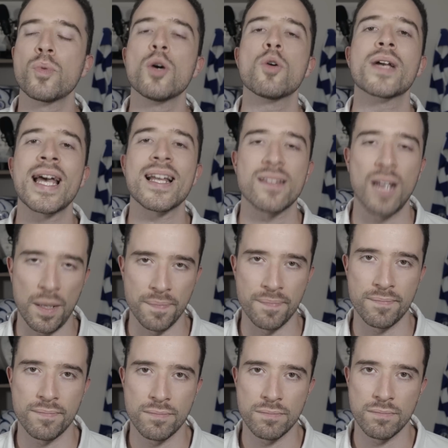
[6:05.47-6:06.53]
will get done.
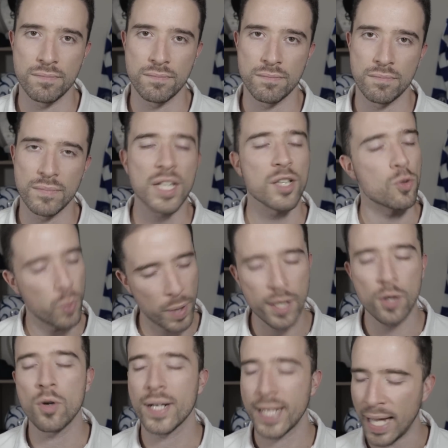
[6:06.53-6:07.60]
This
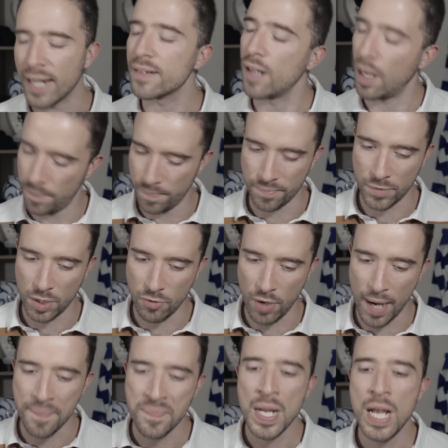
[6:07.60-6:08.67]
will get done,
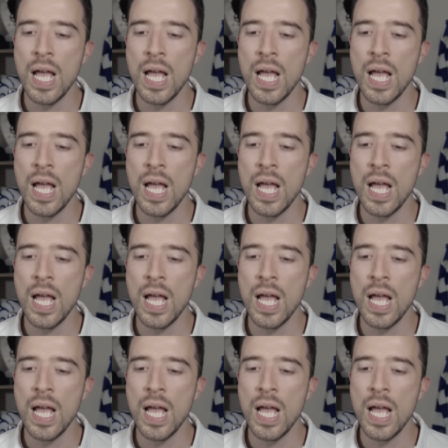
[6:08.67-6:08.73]
right?